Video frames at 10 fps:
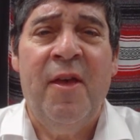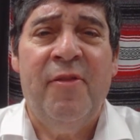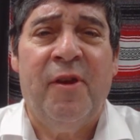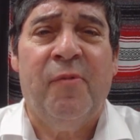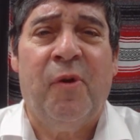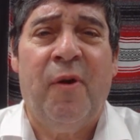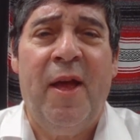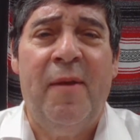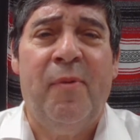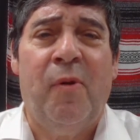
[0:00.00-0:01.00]
then
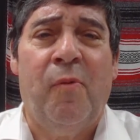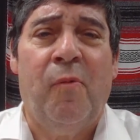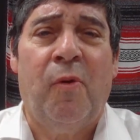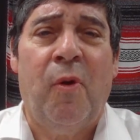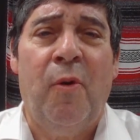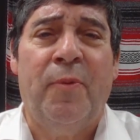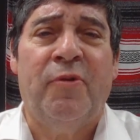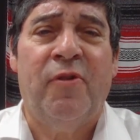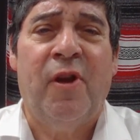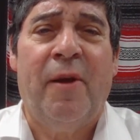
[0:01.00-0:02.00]
we're open
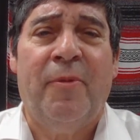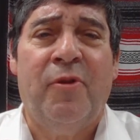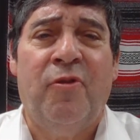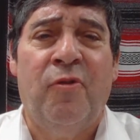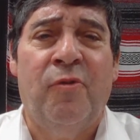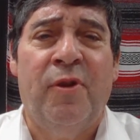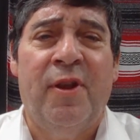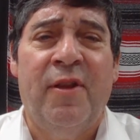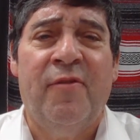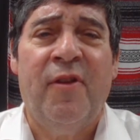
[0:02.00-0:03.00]
to the
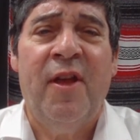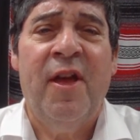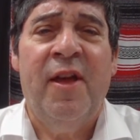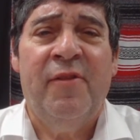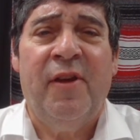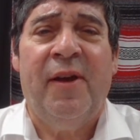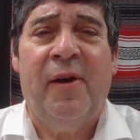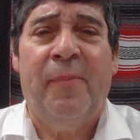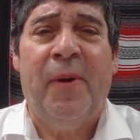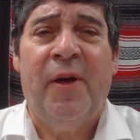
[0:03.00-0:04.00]
opportunities to
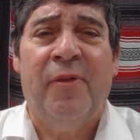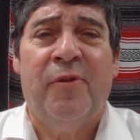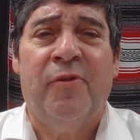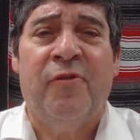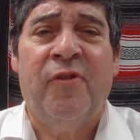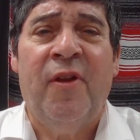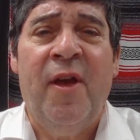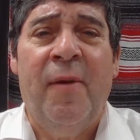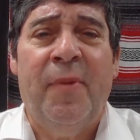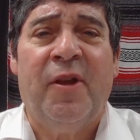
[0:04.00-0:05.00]
help others
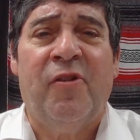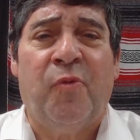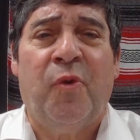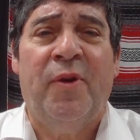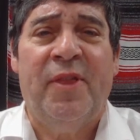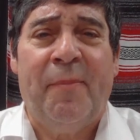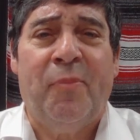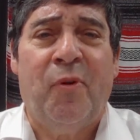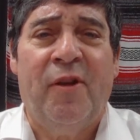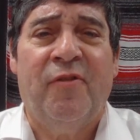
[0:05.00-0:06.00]
because we're in that
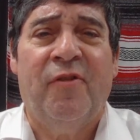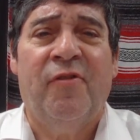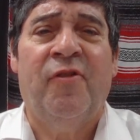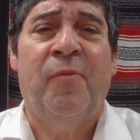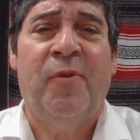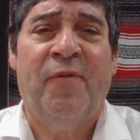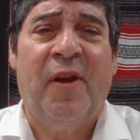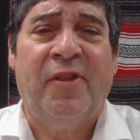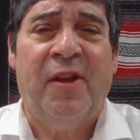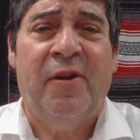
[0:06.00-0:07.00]
presence and we've
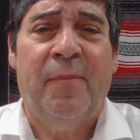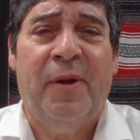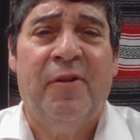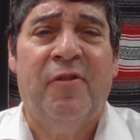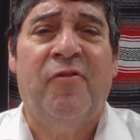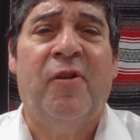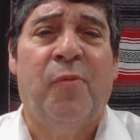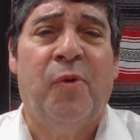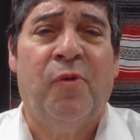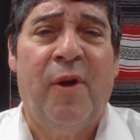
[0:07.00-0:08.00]
got that abundance
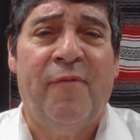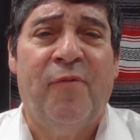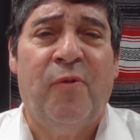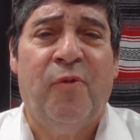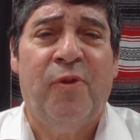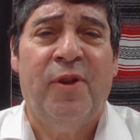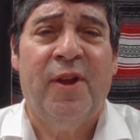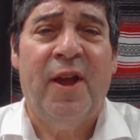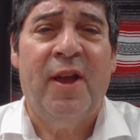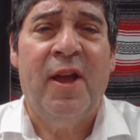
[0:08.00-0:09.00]
and we're grateful for the day.